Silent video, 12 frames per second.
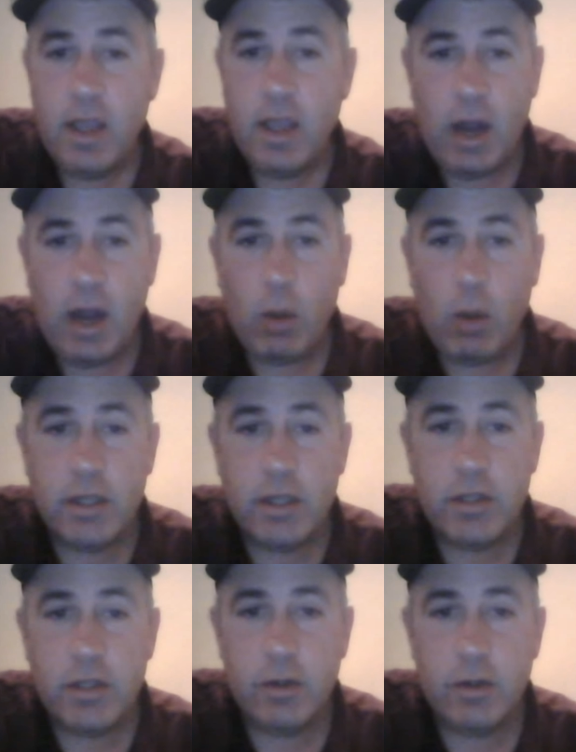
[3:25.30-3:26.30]
and I
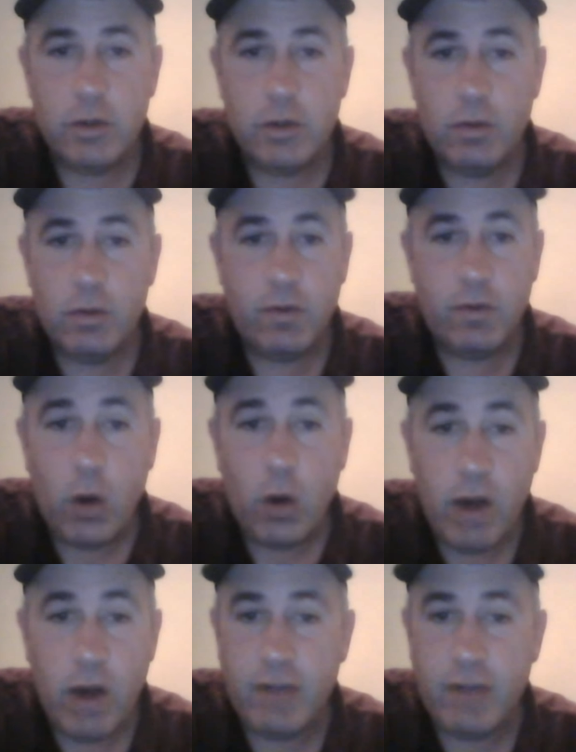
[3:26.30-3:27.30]
wanted to
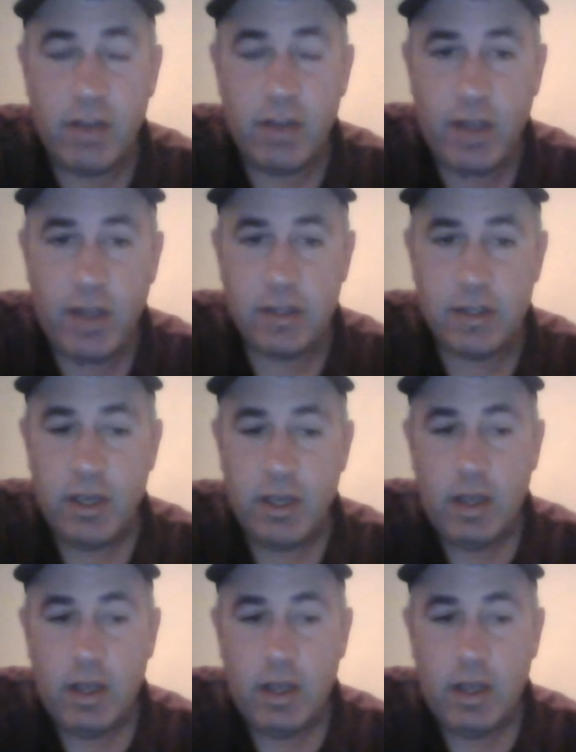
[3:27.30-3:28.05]
photograph the event.